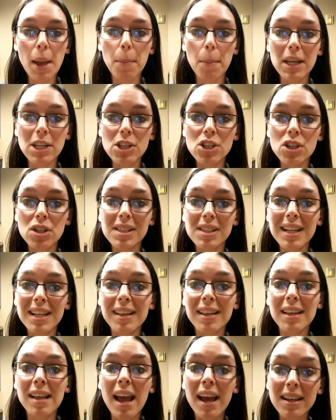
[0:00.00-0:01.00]
Make sure it's
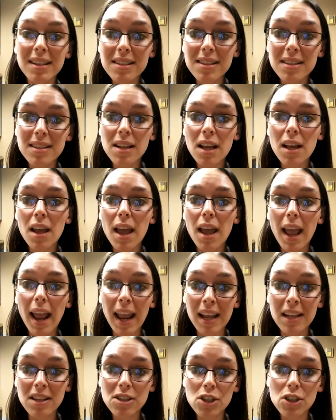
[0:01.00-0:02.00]
a yes
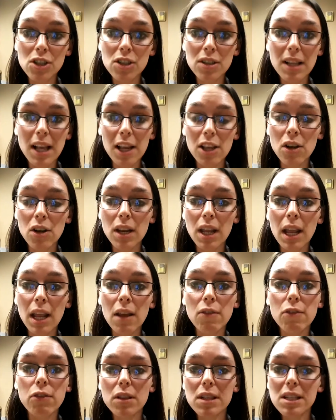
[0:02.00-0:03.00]
answer that you're
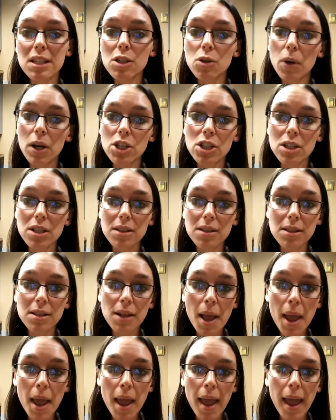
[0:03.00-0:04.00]
getting for these
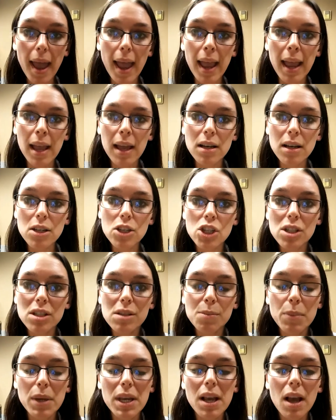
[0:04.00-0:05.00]
questions, and
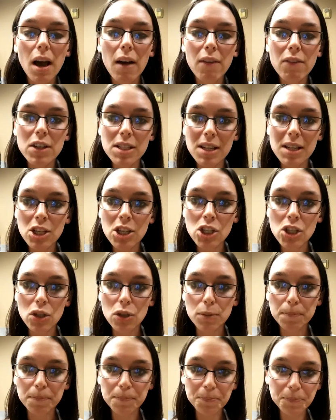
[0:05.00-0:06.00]
just be
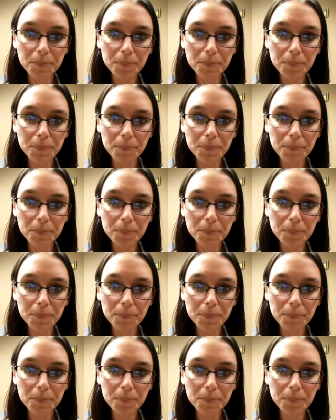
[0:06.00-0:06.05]
conversational.